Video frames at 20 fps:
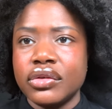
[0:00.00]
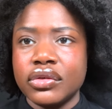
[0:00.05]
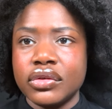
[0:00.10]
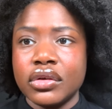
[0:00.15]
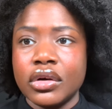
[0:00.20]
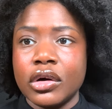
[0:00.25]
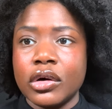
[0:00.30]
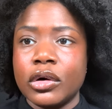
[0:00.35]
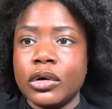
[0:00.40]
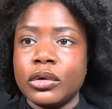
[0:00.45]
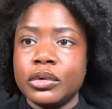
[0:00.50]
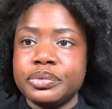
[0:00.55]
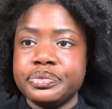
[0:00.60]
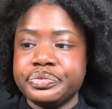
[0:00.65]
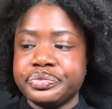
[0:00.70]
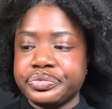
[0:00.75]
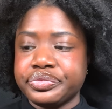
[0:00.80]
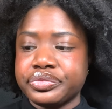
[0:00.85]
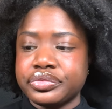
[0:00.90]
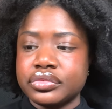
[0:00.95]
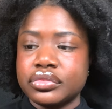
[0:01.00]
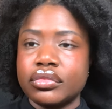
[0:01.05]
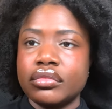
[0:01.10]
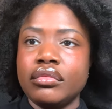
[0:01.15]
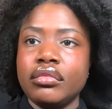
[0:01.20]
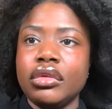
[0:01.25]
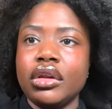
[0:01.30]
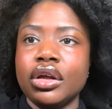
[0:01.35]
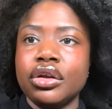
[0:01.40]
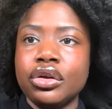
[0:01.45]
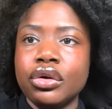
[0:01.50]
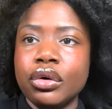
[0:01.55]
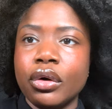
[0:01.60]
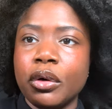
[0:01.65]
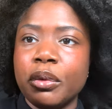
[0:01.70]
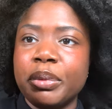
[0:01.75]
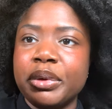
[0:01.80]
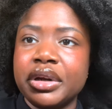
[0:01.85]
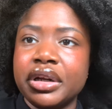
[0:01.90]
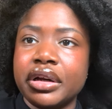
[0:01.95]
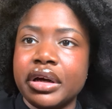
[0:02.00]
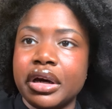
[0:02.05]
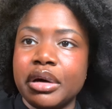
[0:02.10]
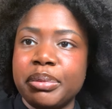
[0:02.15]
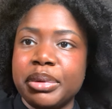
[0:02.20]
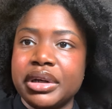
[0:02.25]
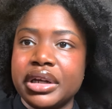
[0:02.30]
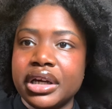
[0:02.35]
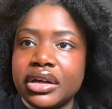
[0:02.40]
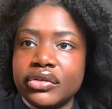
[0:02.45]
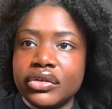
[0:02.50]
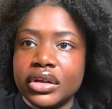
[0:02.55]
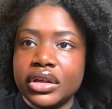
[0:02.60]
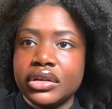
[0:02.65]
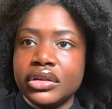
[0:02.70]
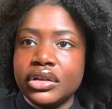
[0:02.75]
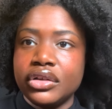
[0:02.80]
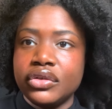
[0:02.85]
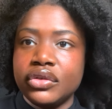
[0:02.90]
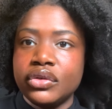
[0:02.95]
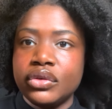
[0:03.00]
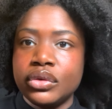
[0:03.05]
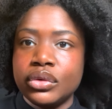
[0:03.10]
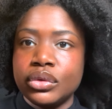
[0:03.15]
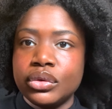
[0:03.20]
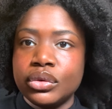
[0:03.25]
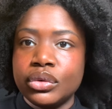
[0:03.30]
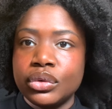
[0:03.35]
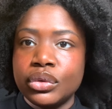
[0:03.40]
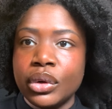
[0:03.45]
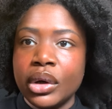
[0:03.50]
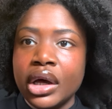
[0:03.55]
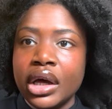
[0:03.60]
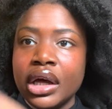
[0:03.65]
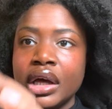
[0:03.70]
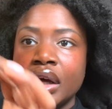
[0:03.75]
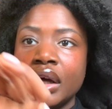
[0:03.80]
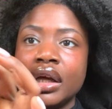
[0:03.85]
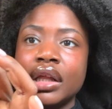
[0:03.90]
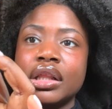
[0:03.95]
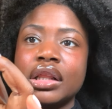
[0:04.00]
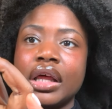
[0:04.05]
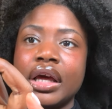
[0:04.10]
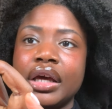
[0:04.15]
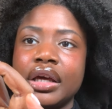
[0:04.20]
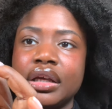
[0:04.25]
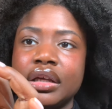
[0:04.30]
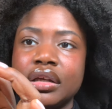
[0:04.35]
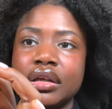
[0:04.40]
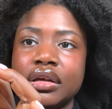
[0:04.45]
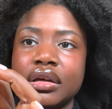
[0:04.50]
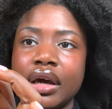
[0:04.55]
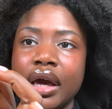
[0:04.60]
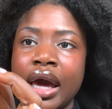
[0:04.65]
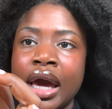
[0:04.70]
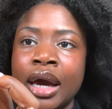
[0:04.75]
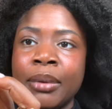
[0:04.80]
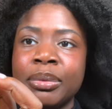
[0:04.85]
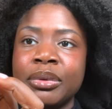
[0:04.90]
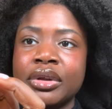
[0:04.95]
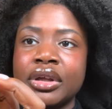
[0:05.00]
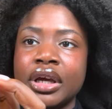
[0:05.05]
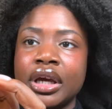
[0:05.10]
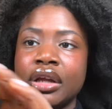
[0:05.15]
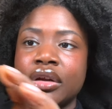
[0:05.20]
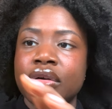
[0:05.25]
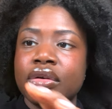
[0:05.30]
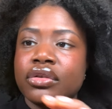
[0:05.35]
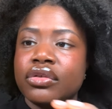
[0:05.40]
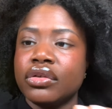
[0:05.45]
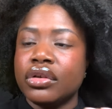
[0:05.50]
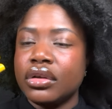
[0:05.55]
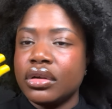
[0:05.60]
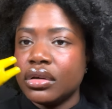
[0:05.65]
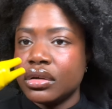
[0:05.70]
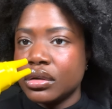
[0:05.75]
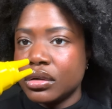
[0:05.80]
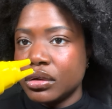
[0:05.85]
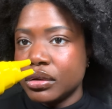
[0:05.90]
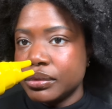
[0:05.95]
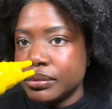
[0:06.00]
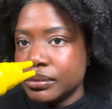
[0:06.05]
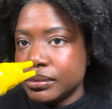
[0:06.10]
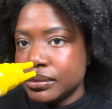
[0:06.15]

So you open it up and it has like these two like applicators here.